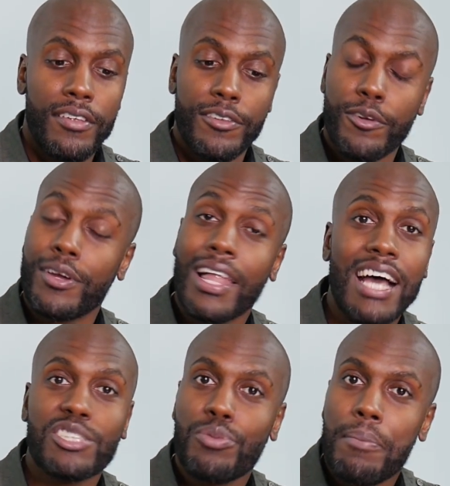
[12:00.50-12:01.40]
Your
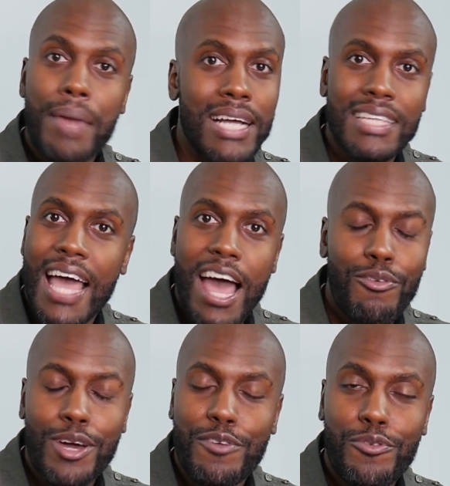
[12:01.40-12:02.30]
glass went back to
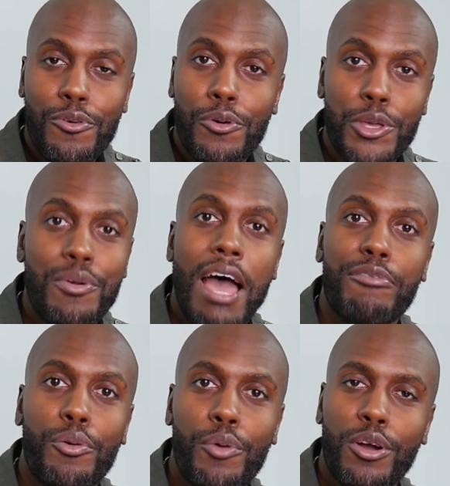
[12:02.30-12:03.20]
halfway full. You have
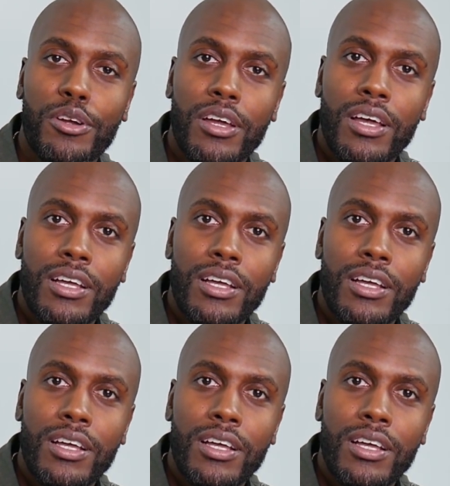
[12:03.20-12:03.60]
to work